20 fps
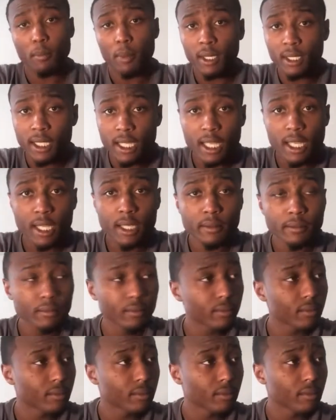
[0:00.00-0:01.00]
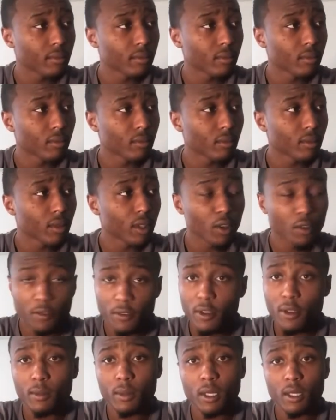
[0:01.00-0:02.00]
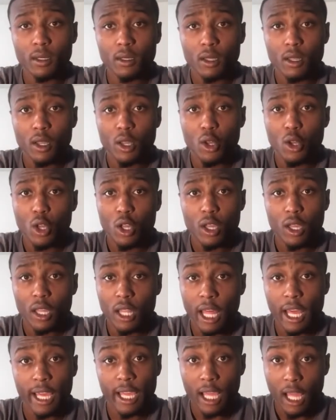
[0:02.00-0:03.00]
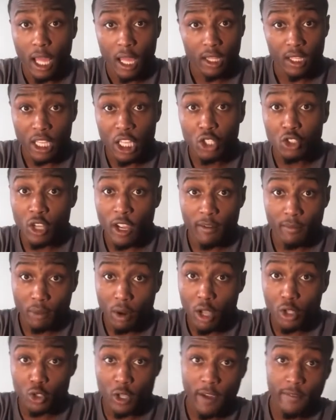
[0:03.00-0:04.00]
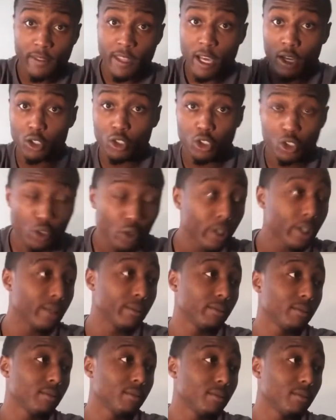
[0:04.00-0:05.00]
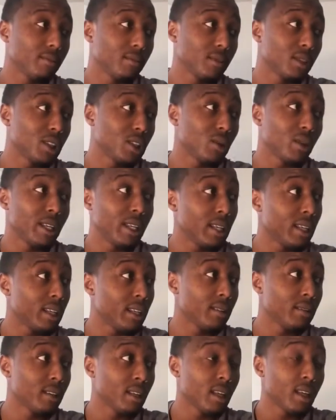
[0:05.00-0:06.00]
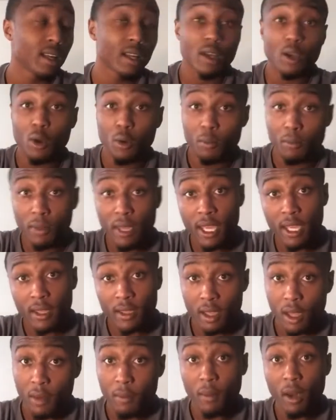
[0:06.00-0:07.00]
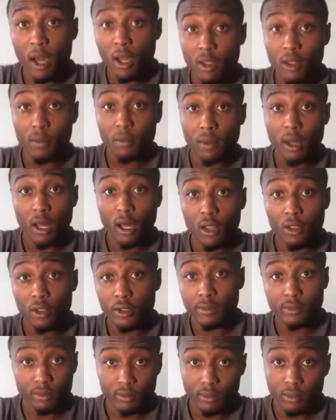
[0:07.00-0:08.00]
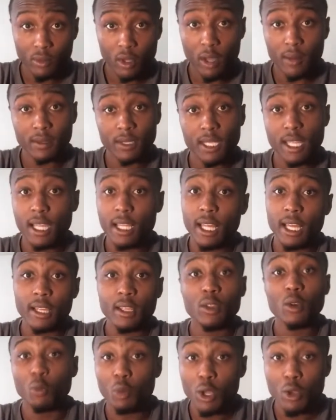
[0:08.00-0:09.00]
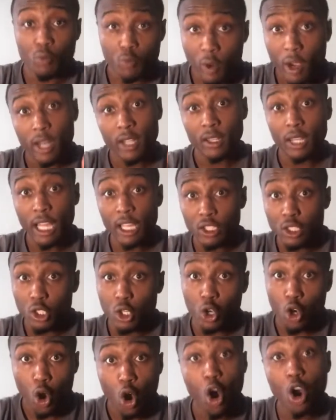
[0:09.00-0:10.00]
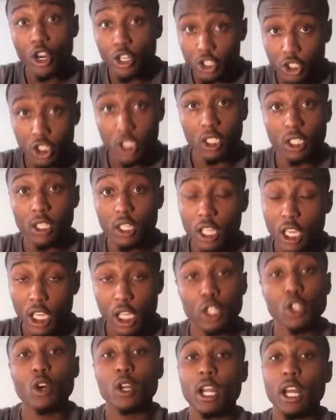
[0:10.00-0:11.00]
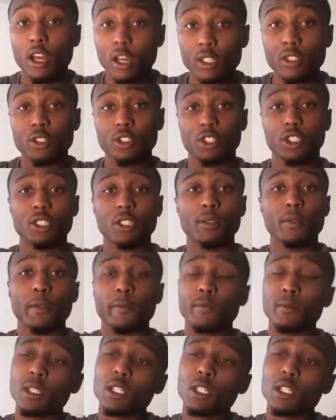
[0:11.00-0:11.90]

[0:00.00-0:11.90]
But then, you feel me? Like, he dropped down the street. So then, me and my other, you know what I'm saying, like, we running, like, the car and shit and all that other shit.